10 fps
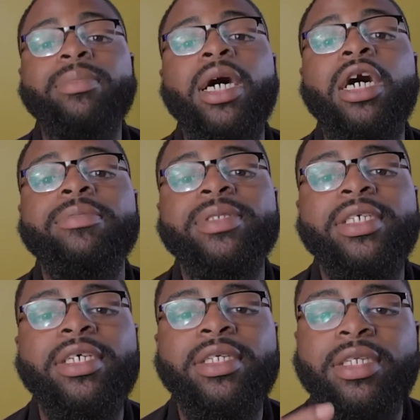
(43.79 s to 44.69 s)
ups
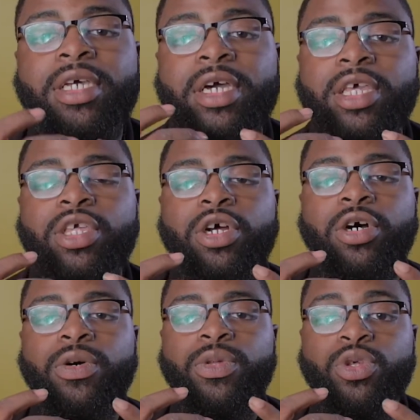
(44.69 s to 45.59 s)
is,
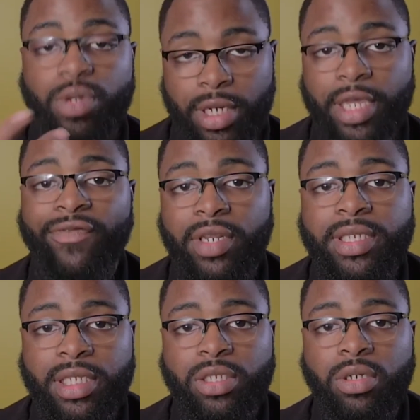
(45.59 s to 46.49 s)
you can definitely
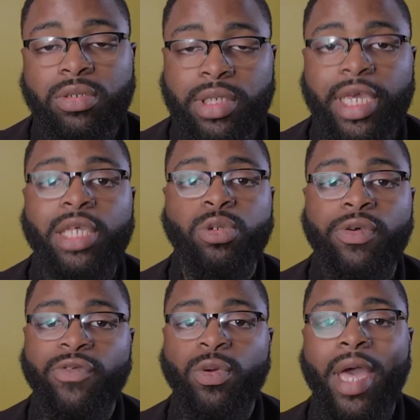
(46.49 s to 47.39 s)
set your own schedule
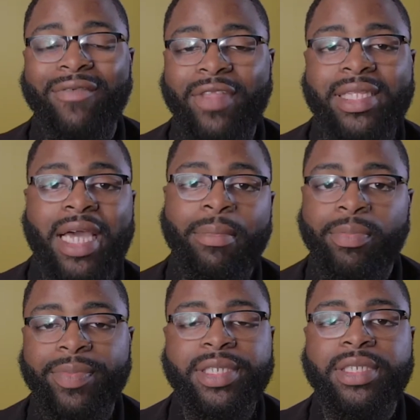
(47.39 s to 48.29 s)
if you have that type
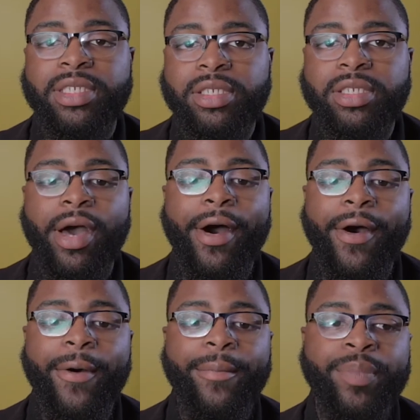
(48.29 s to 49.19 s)
of business.
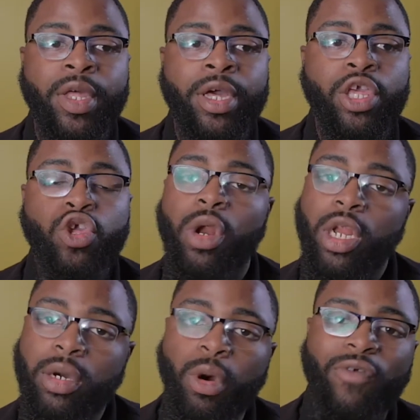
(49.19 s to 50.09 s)
You're a
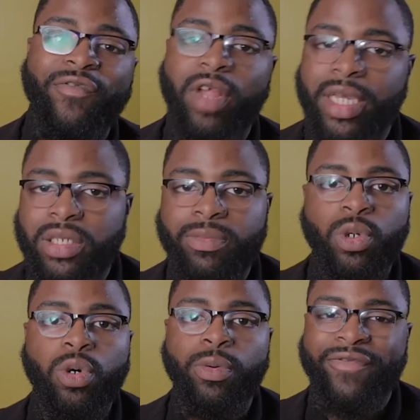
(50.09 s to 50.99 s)
little more
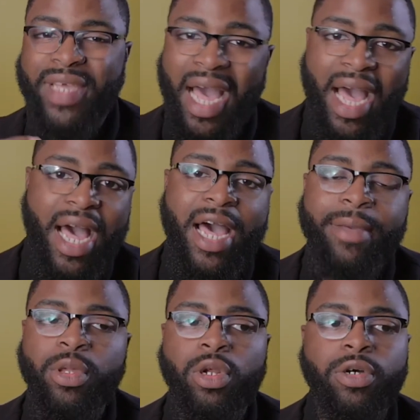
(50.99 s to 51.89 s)
flexible with
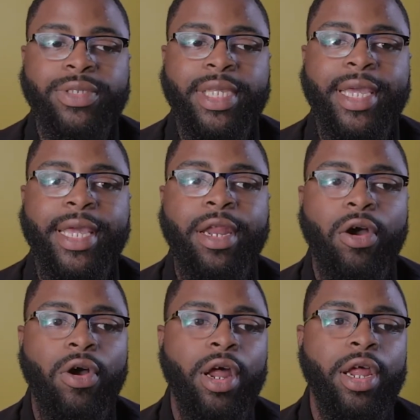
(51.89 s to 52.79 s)
time. You know what I'm saying?
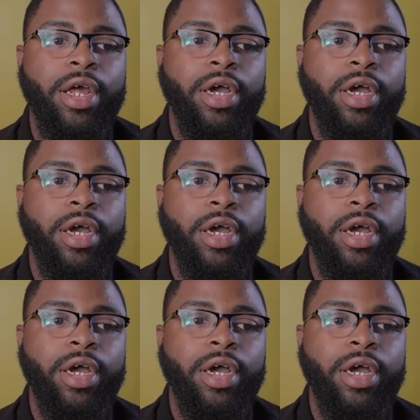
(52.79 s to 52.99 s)
Or